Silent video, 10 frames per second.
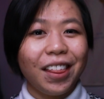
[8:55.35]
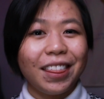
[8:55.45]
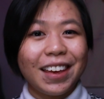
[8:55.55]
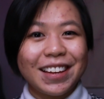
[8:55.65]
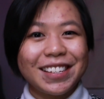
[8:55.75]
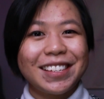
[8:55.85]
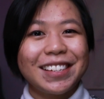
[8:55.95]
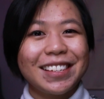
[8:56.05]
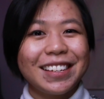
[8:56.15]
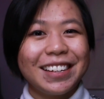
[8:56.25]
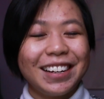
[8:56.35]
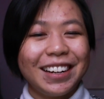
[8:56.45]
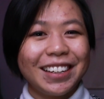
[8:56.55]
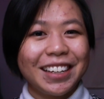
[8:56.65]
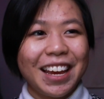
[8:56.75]
This
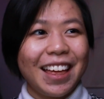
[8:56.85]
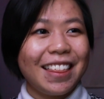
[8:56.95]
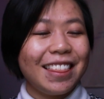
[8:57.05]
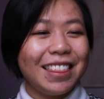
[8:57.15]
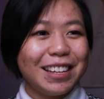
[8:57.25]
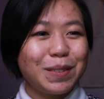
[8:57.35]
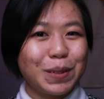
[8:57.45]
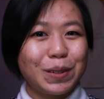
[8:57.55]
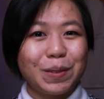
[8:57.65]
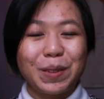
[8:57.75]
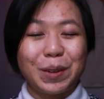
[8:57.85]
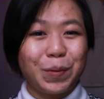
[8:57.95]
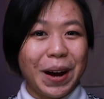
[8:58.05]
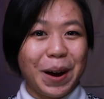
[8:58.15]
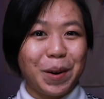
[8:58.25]
was,
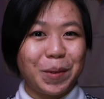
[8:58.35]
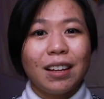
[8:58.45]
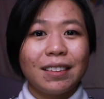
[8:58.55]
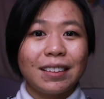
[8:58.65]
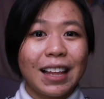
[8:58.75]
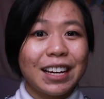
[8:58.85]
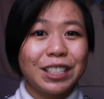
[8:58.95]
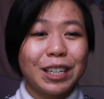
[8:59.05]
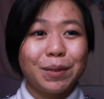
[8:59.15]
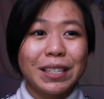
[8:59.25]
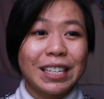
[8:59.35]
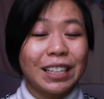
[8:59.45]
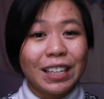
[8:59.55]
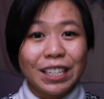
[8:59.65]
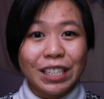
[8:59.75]
wow. Last year was an
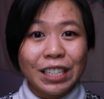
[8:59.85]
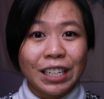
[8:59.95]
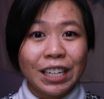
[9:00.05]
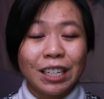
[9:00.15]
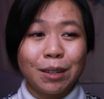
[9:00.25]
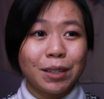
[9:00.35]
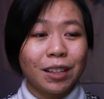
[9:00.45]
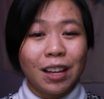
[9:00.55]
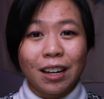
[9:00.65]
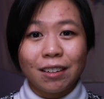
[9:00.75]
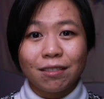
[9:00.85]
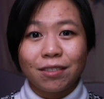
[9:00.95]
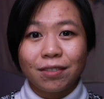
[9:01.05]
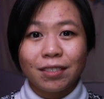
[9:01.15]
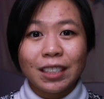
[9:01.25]
election year, and there was a lot of
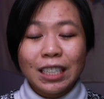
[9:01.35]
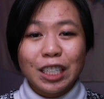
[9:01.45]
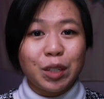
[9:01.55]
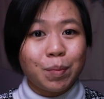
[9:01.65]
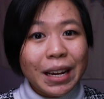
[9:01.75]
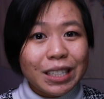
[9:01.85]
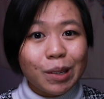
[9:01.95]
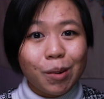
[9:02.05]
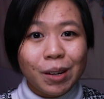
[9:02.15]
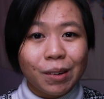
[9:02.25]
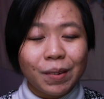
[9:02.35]
debates going